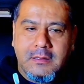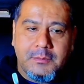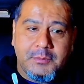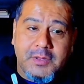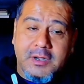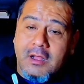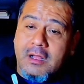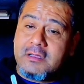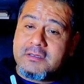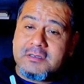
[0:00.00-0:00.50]

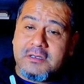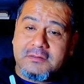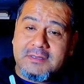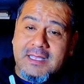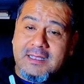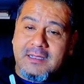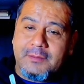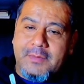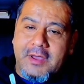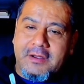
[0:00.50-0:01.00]
but also
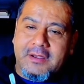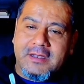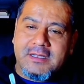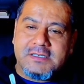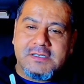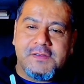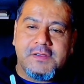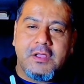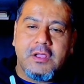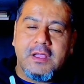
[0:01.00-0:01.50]
think about it
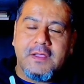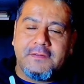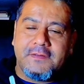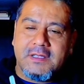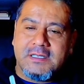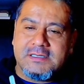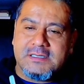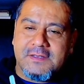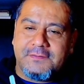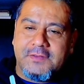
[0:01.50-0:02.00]
as, you,
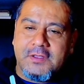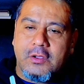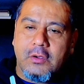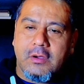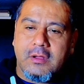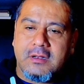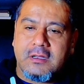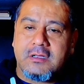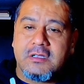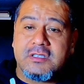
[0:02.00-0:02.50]
as if you go
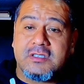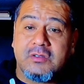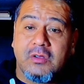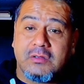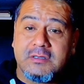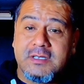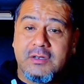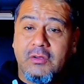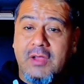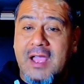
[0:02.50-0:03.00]
on a
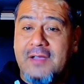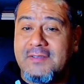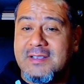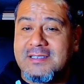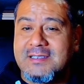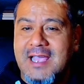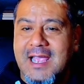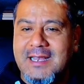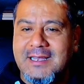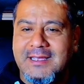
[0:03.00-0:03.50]
consultant or have a
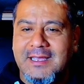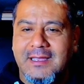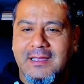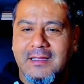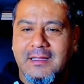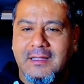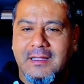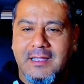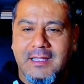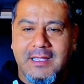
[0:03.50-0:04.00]
side
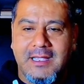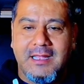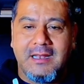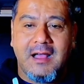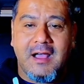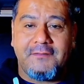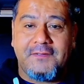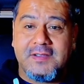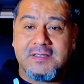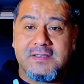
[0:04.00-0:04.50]
gig in
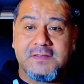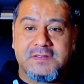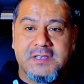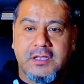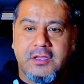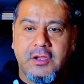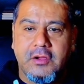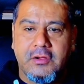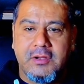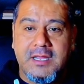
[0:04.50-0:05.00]
offensive
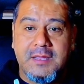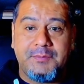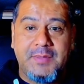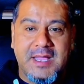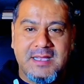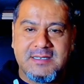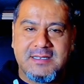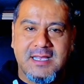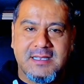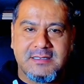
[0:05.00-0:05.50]
security
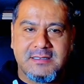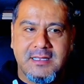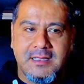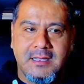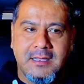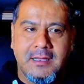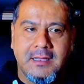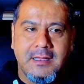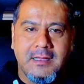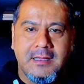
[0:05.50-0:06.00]
pen
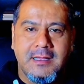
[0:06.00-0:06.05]
testing